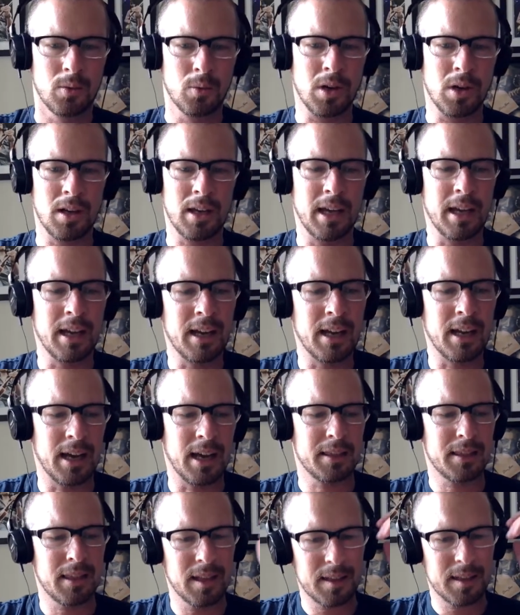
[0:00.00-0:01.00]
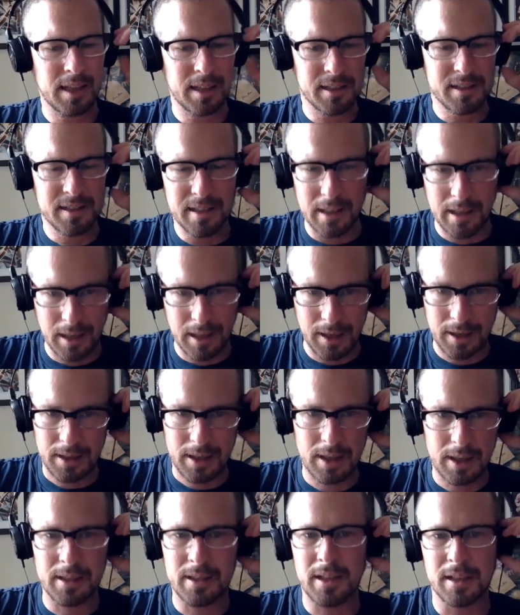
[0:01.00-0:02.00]
Well, and I think that's
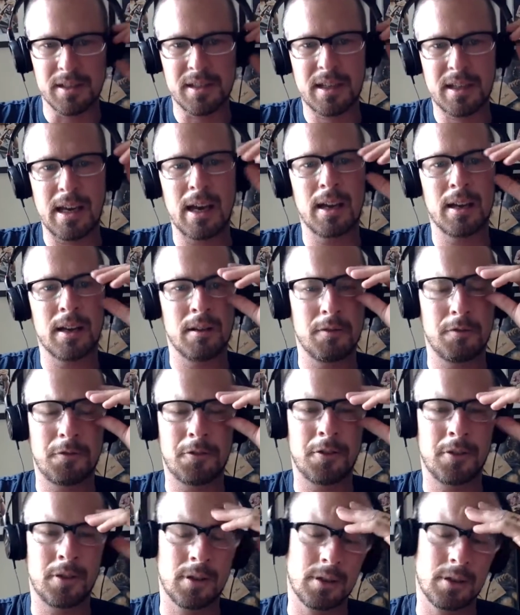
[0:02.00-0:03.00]
is kind of